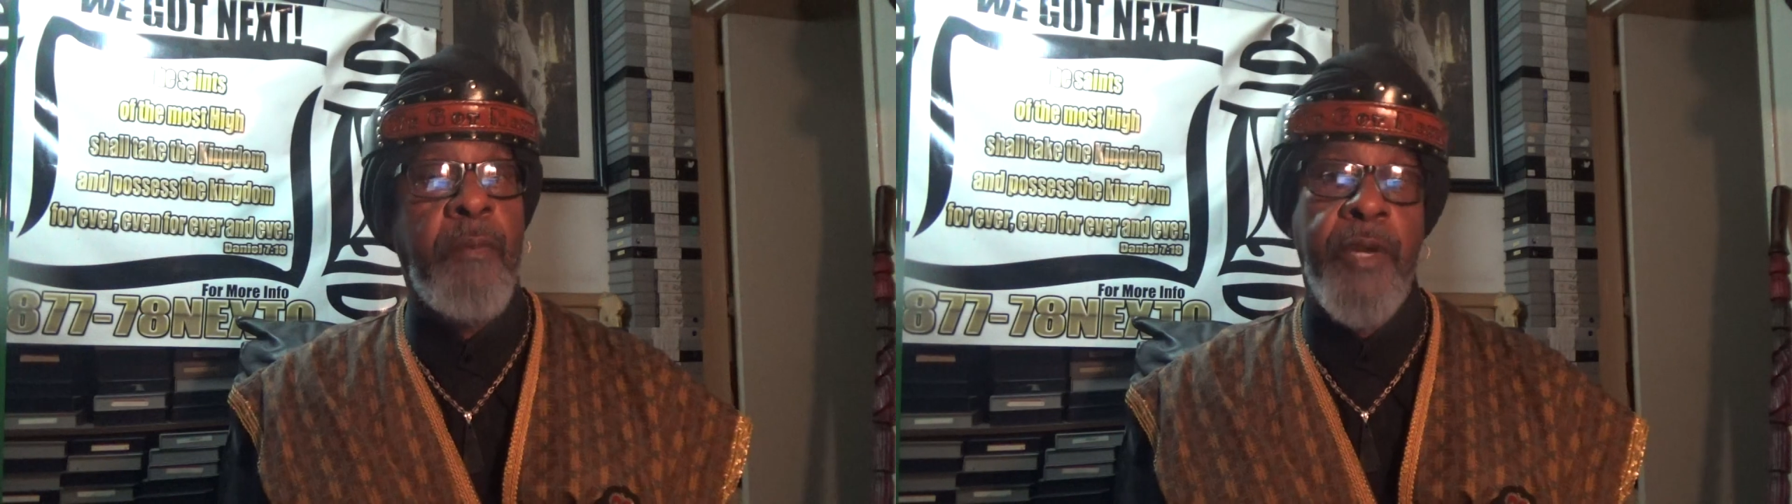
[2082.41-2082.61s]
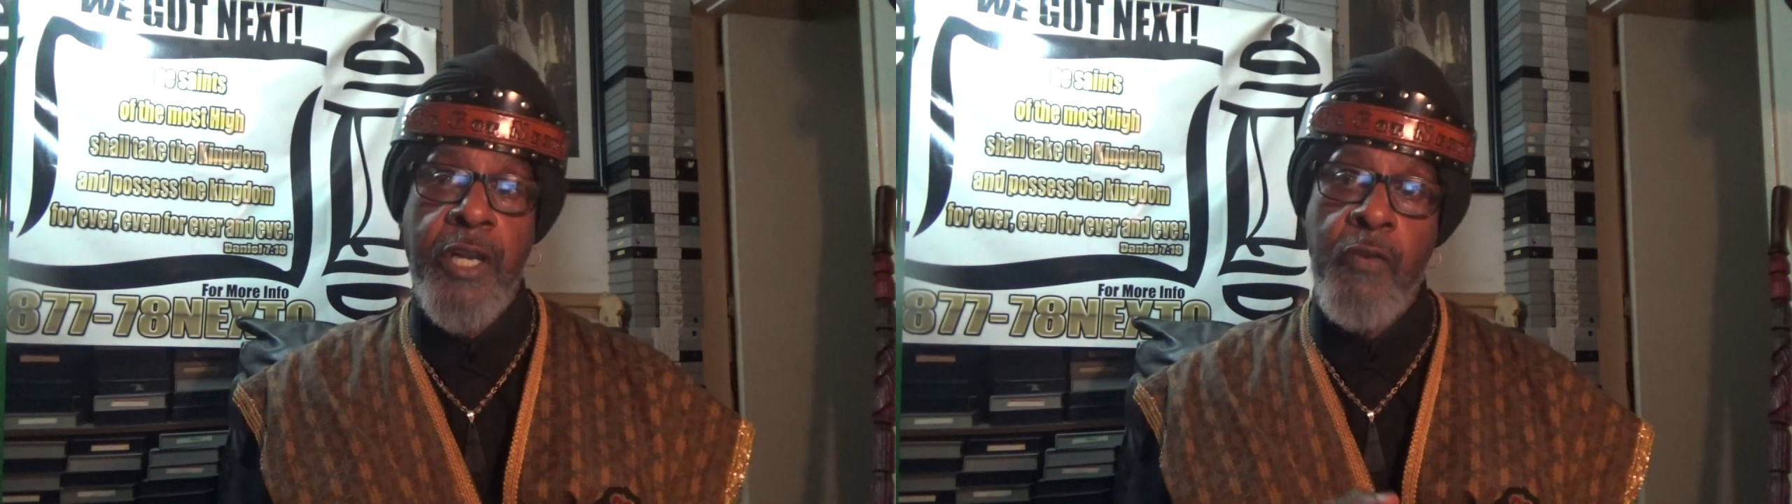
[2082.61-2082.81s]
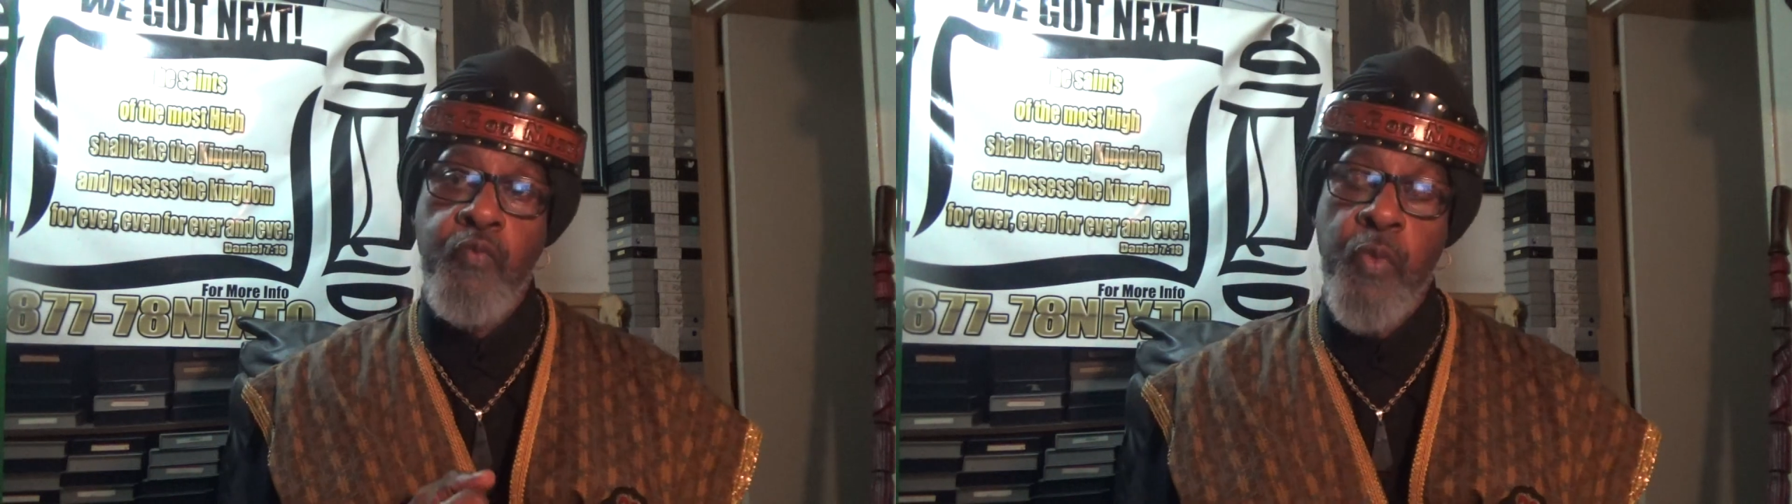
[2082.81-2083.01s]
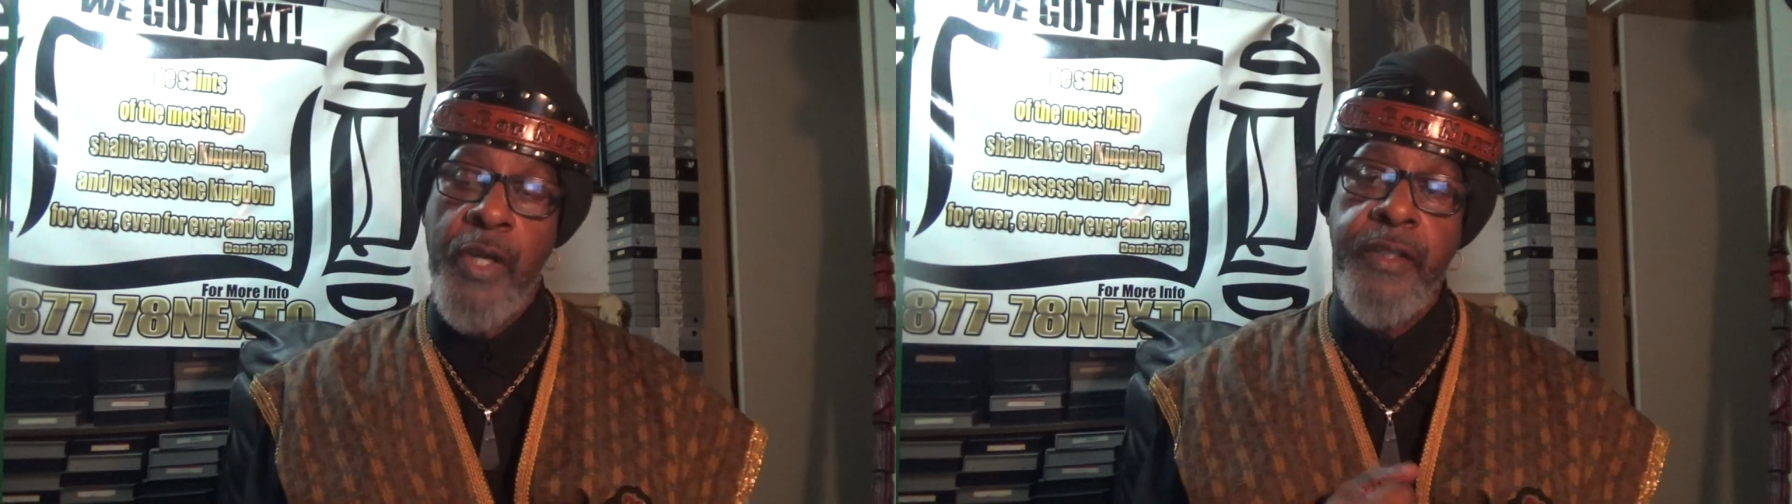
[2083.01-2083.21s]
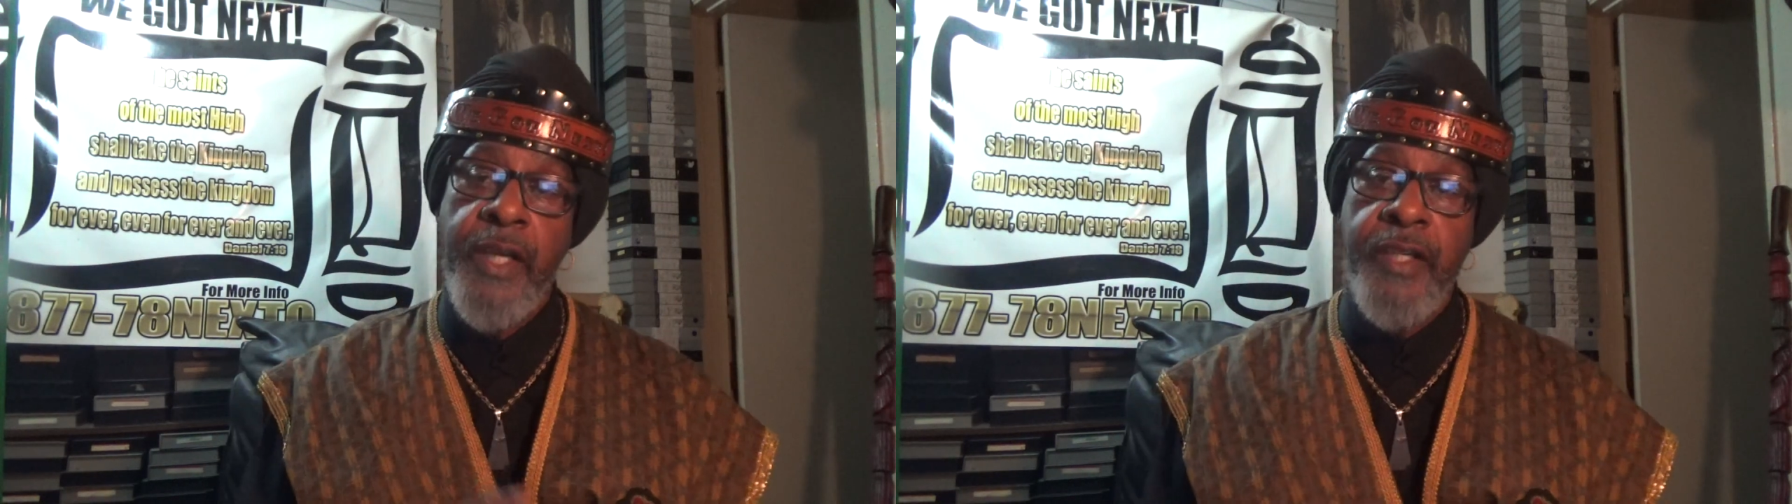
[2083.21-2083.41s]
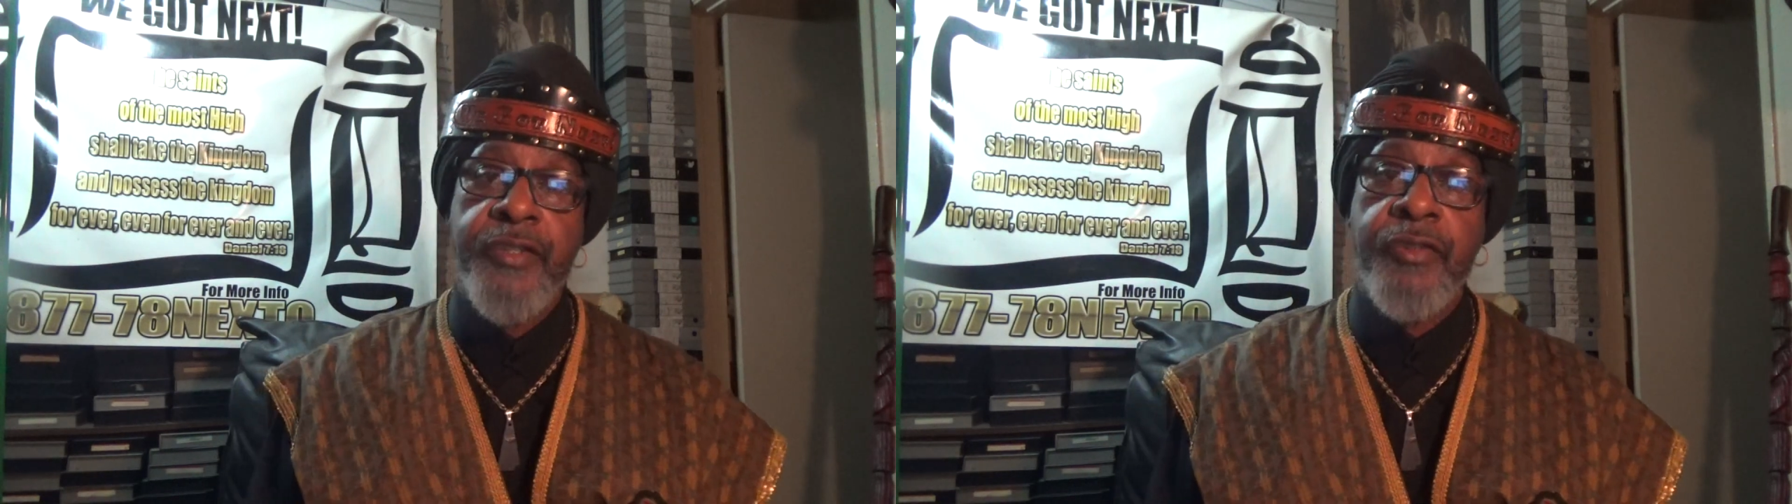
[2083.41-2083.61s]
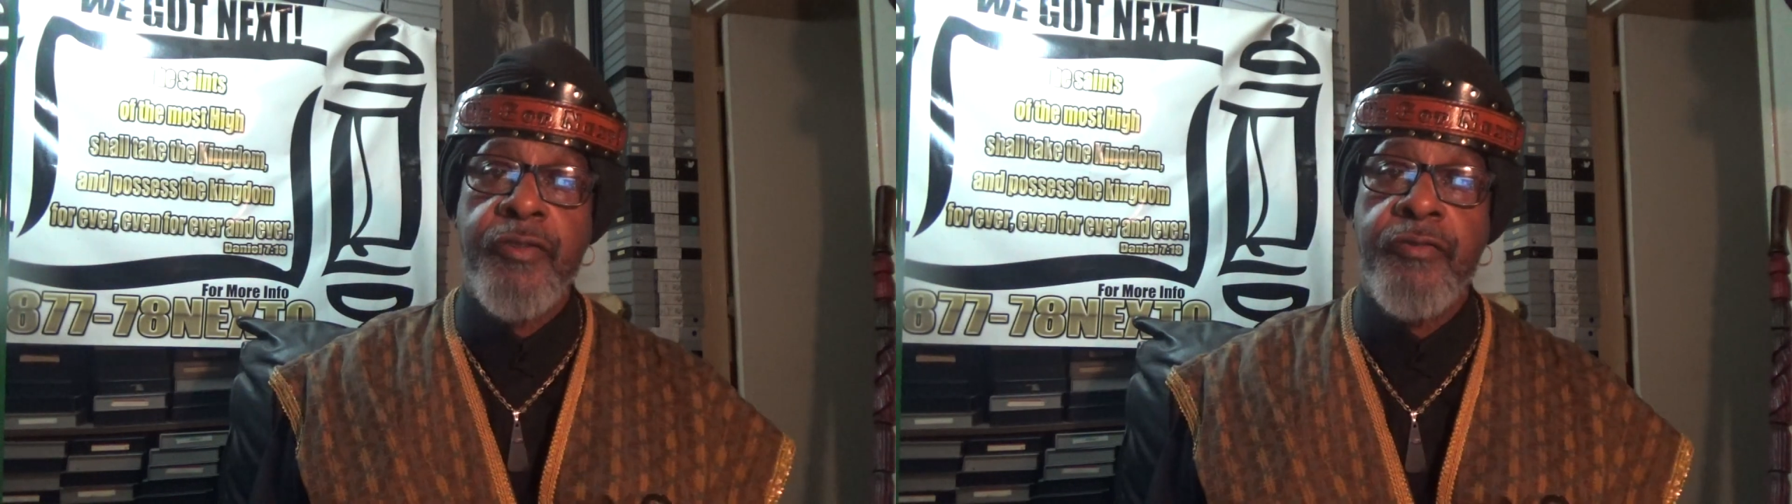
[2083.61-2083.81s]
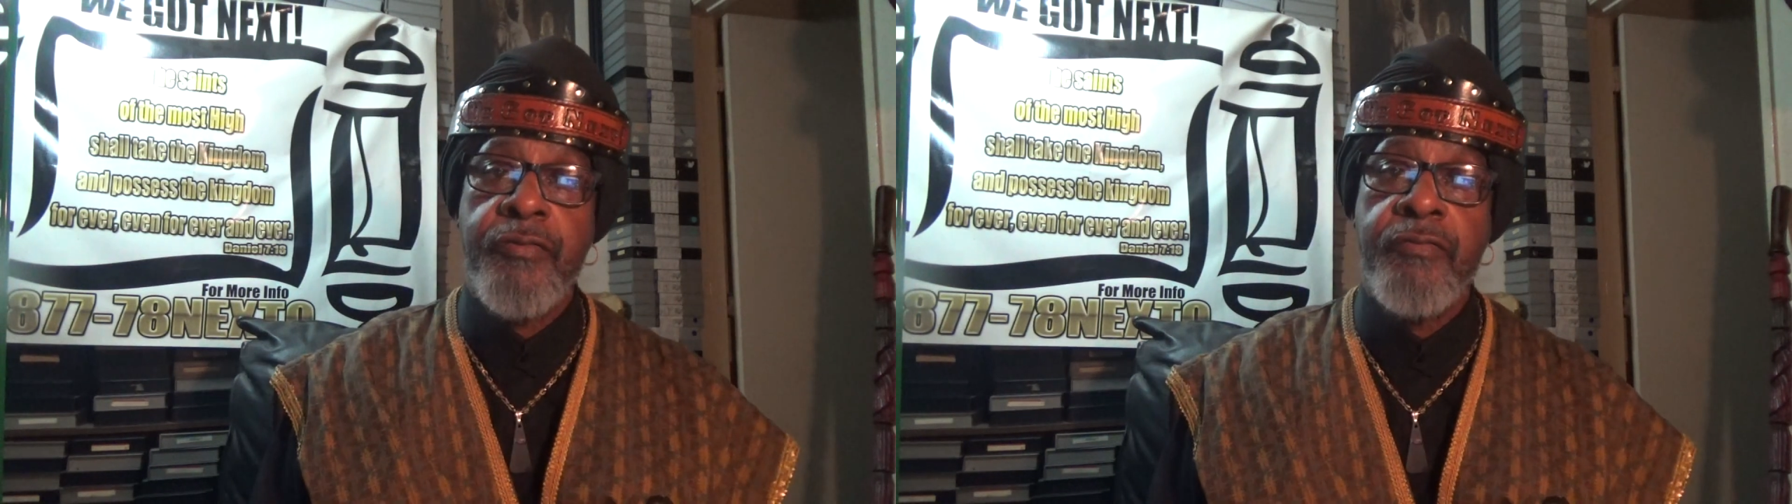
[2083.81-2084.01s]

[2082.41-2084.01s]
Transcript: make up one nation,